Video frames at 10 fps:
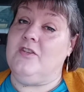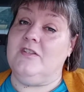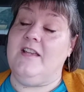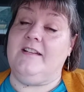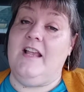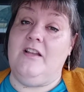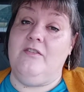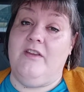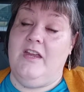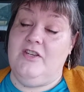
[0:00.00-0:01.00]
Just like that
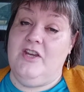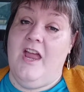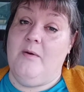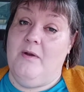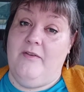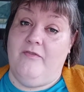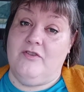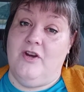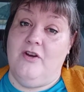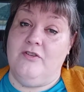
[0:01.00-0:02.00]
little kid you got ready for
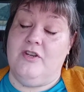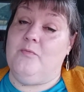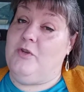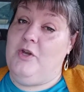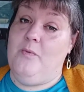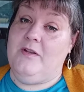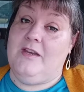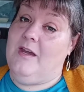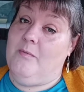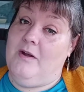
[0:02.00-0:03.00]
church. And when you went to
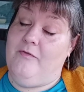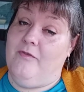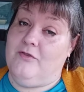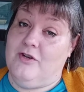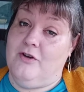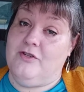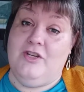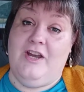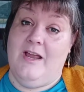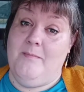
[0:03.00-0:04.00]
get ready for church
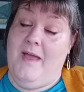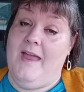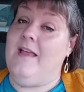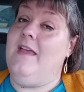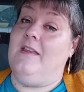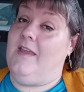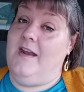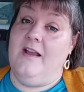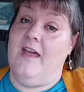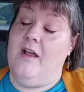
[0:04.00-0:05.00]
and you came back, they
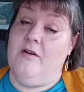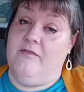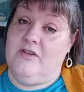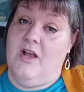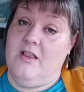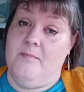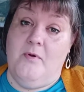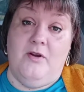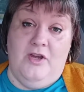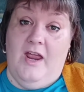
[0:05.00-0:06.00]
done got a hold of a chocolate
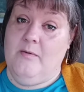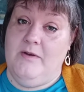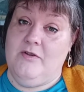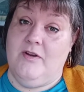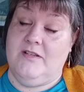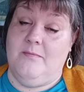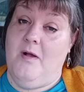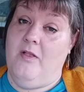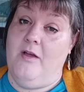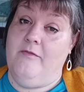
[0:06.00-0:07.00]
bar and you got to redress them
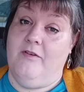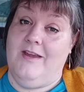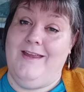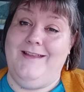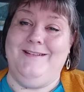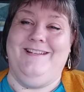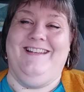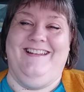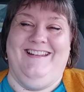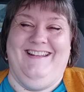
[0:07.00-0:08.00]
all over again.
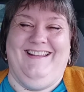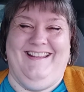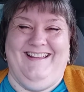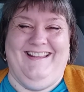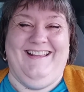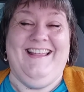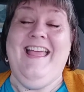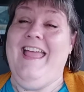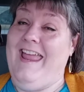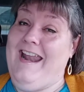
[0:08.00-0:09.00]

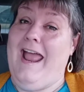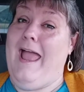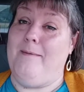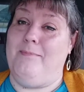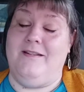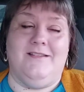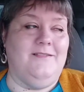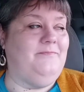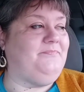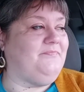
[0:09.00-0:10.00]
It happens.